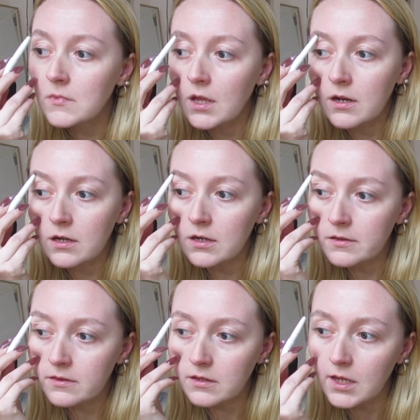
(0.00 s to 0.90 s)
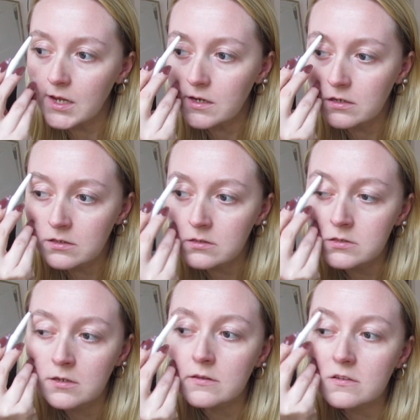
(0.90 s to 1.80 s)
And I think
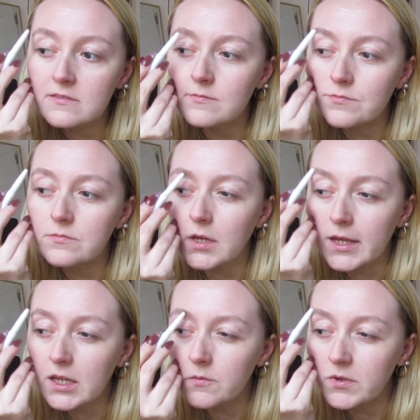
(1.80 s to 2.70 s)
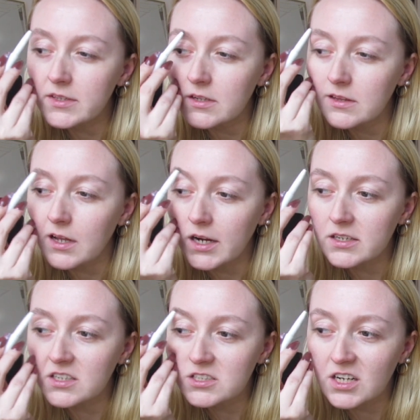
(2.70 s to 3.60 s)
this may be the
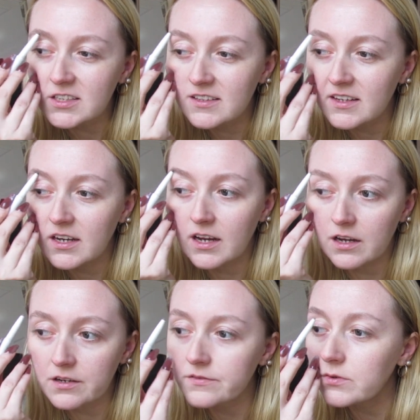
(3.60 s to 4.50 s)
lightest shade that they have.